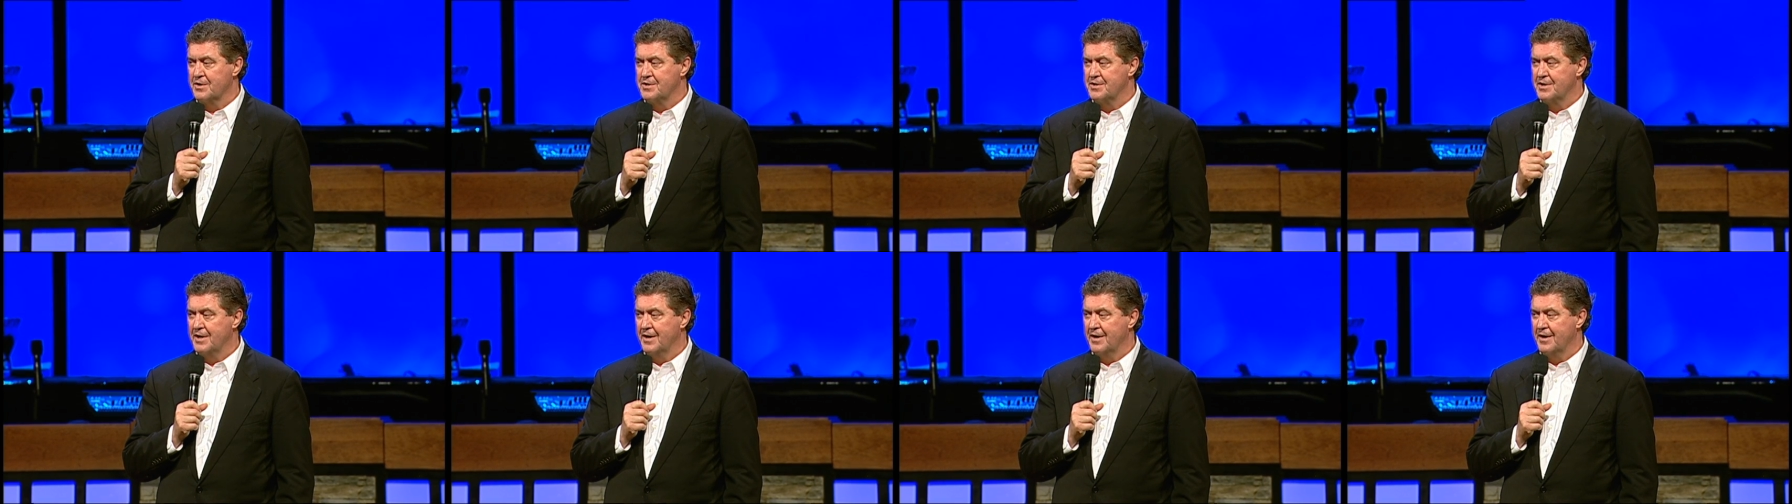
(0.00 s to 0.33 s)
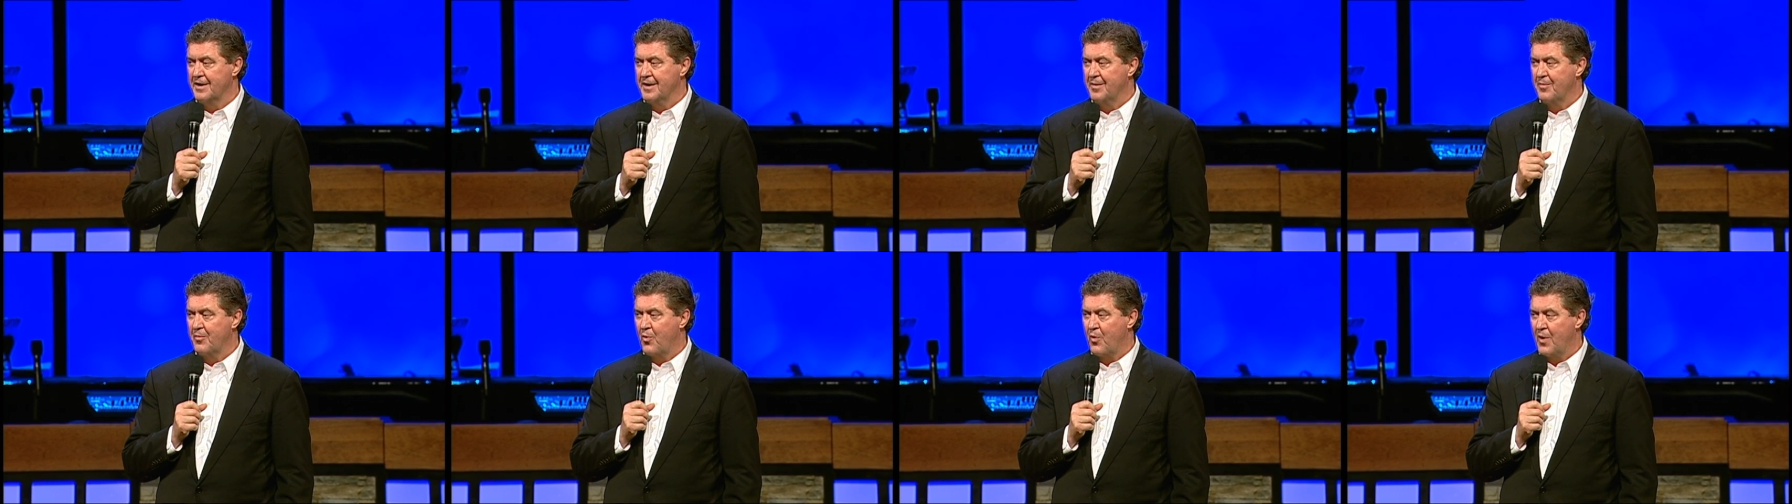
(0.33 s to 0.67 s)
to tell
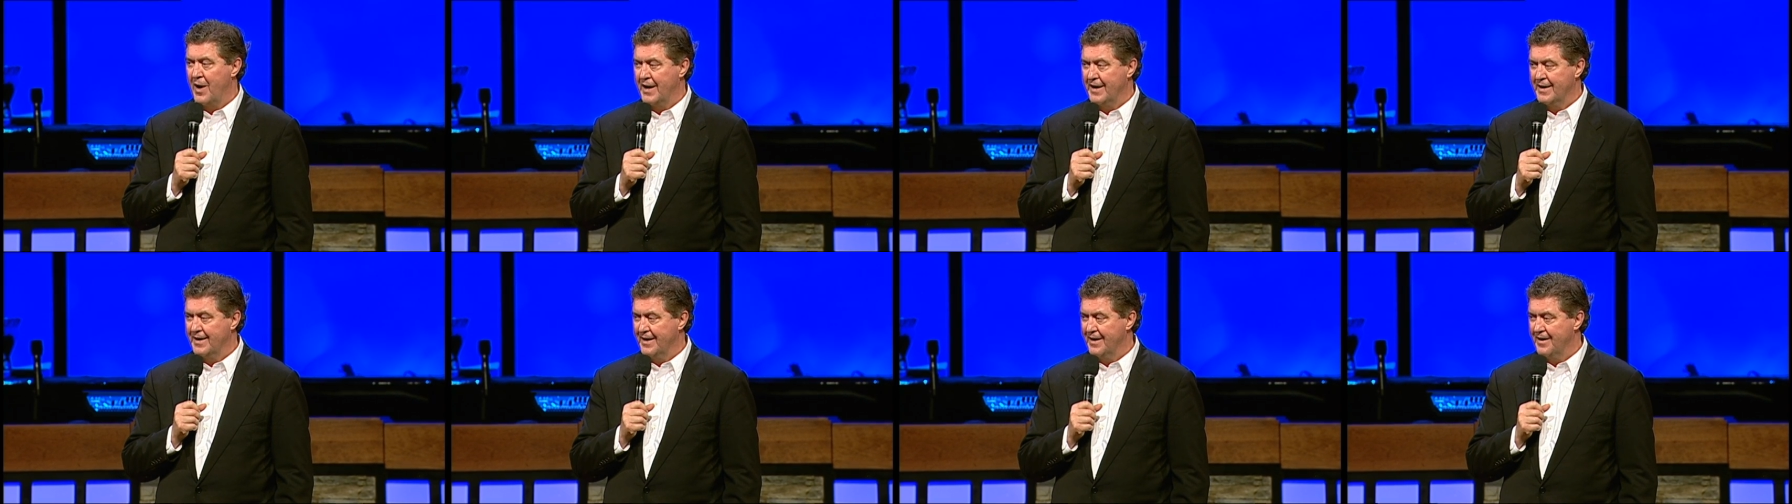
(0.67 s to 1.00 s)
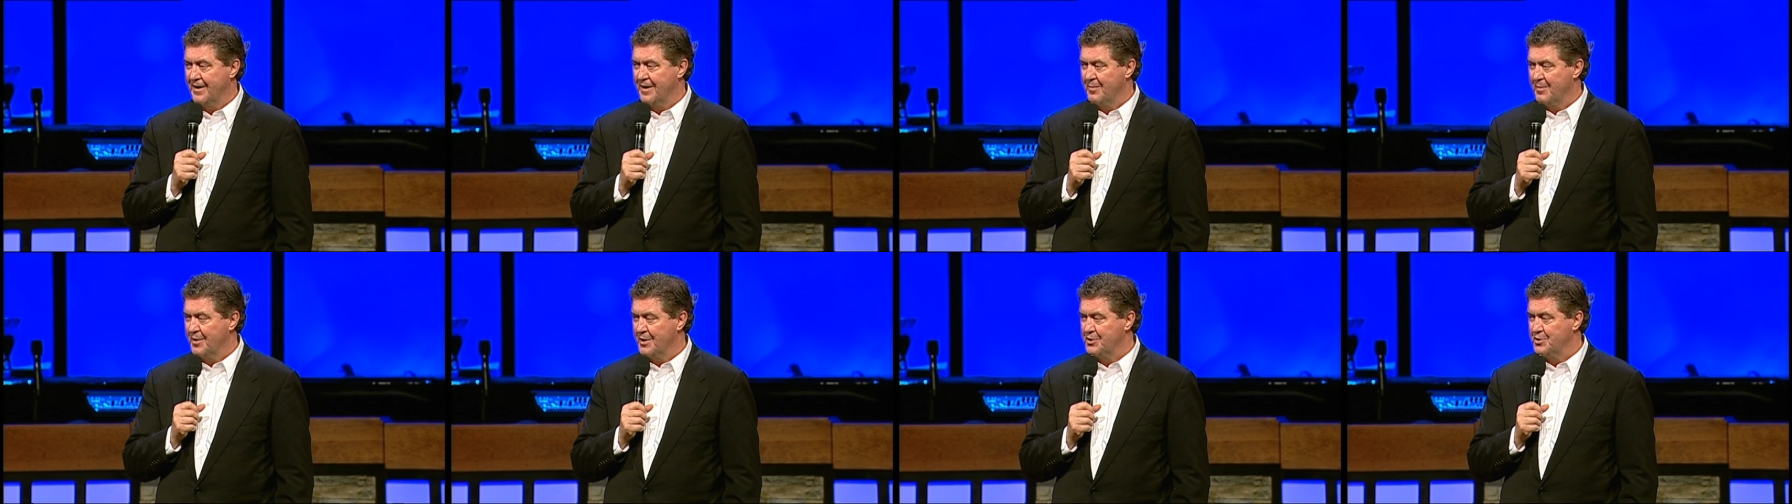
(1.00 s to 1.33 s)
him right now
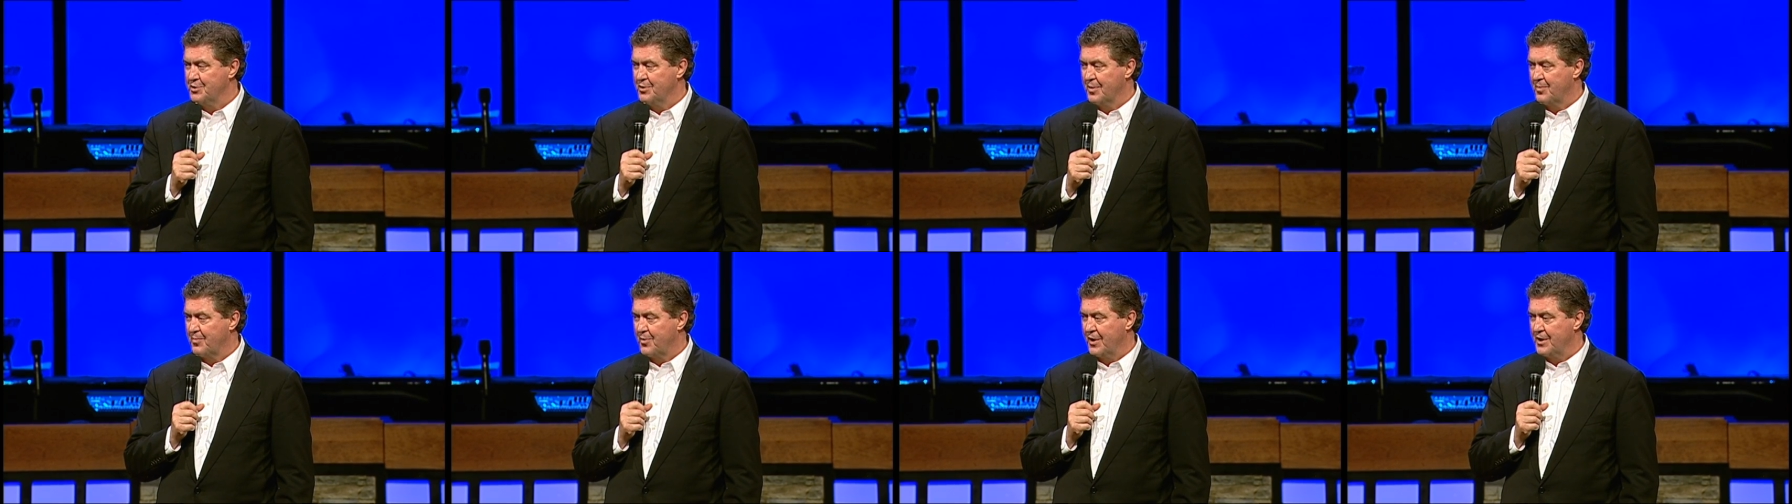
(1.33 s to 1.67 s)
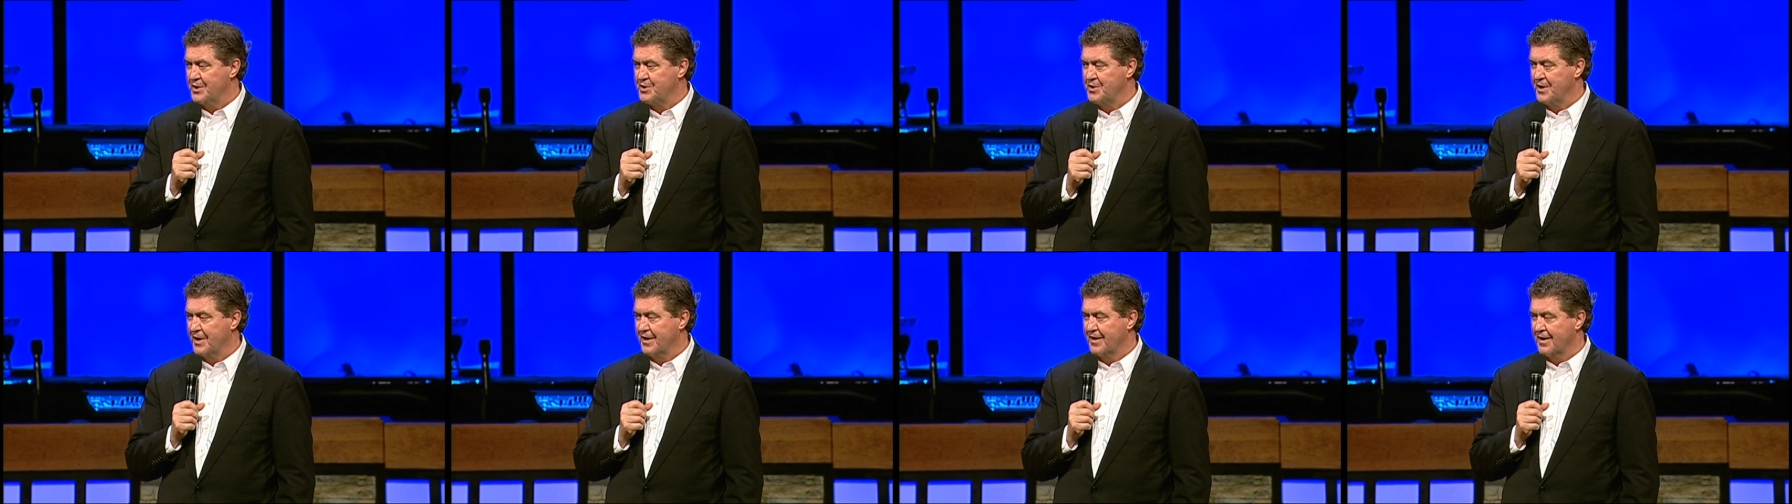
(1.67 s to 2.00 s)
how much you
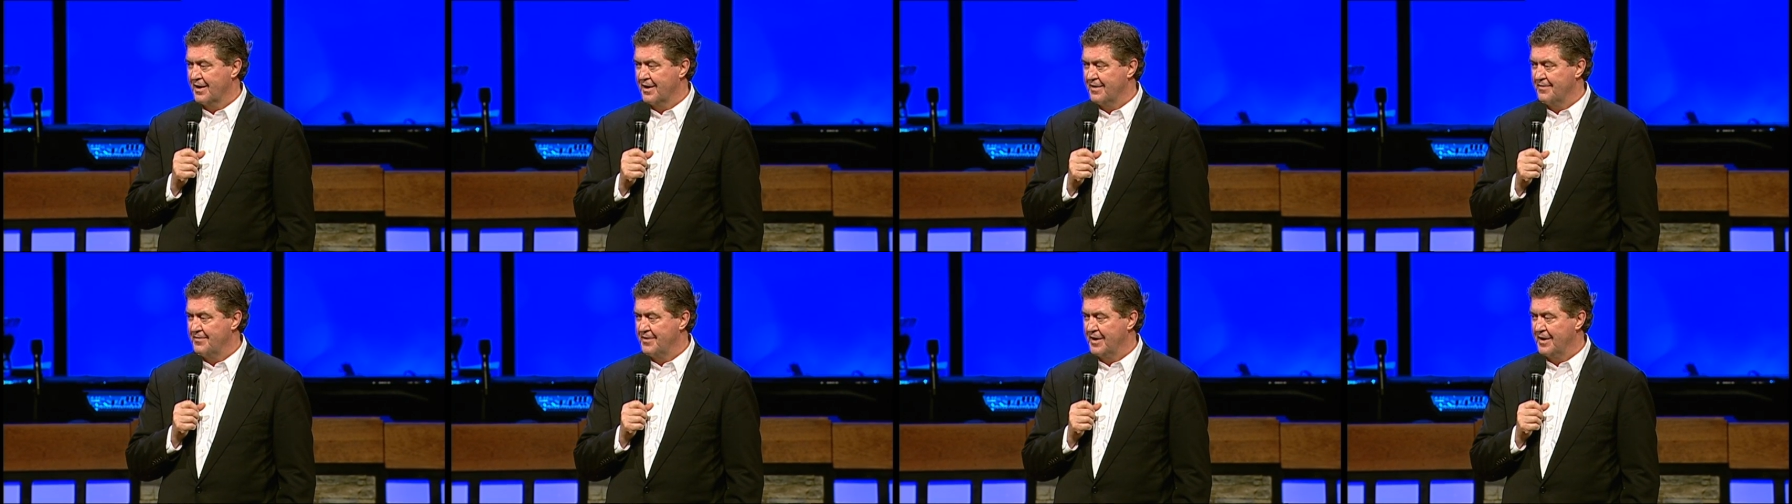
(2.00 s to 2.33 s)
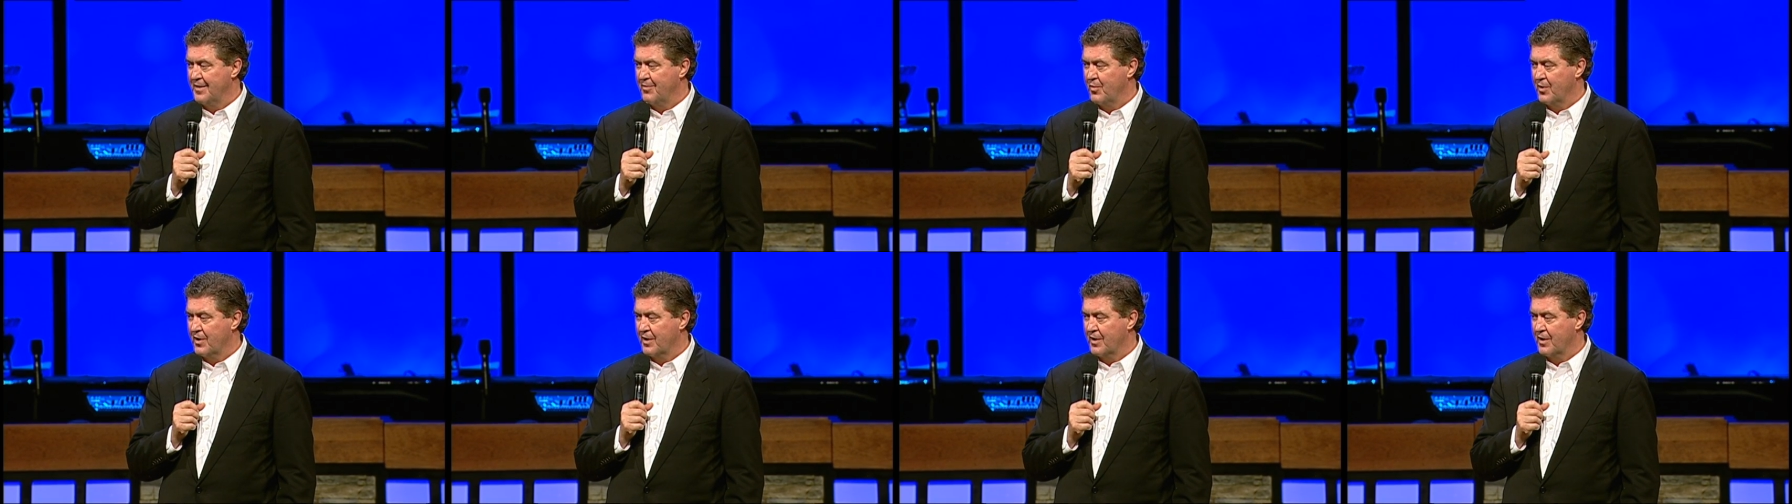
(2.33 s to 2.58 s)
appreciate and love him,